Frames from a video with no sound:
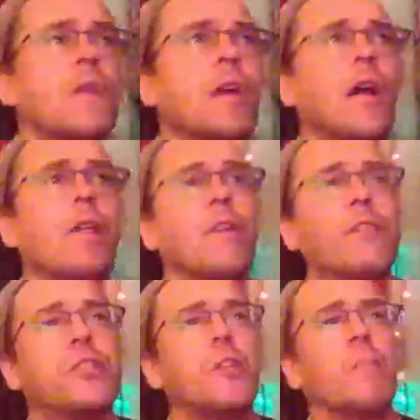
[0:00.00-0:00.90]
There are
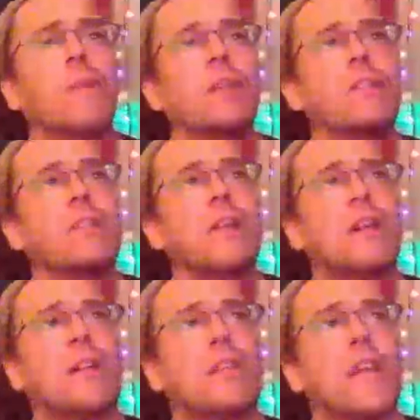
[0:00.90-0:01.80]
still places
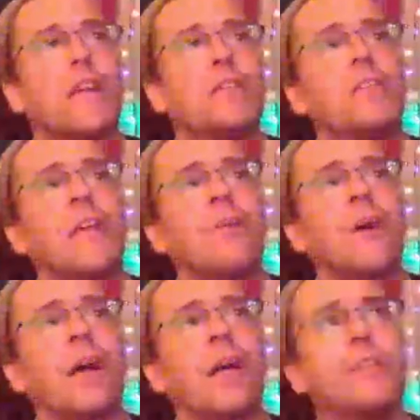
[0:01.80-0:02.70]
here. It's not
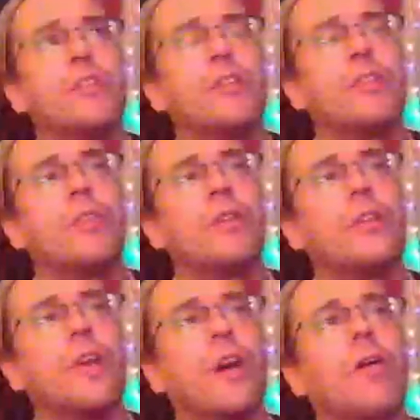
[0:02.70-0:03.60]
statewide, so you could
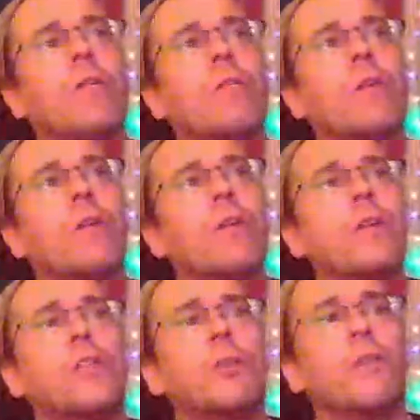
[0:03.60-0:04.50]
go
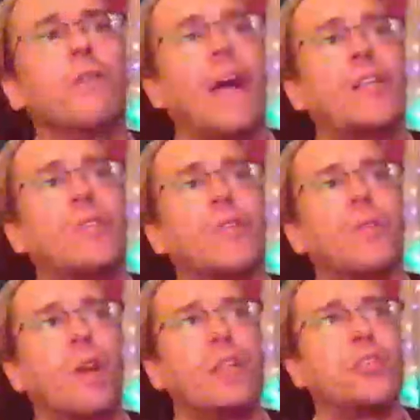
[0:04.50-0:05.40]
to a fast food
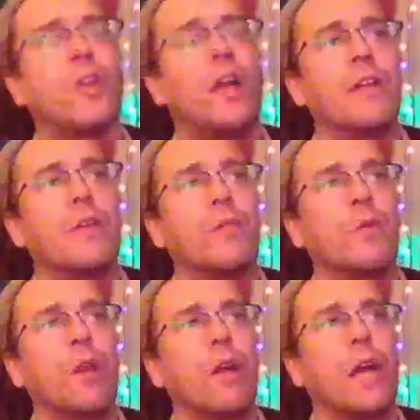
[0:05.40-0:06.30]
restaurant in a
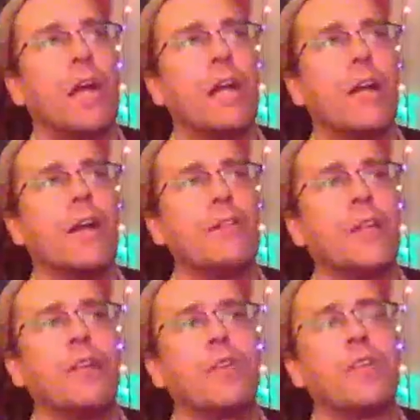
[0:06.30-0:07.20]
rural area here, and then
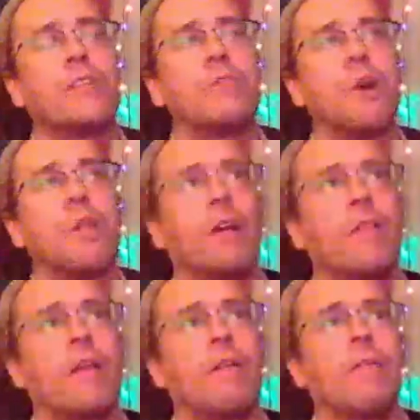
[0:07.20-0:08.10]
you could smoke in
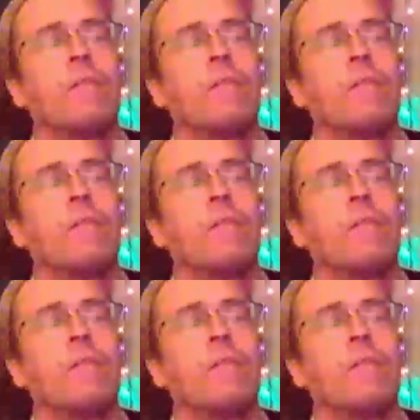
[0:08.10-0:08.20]
the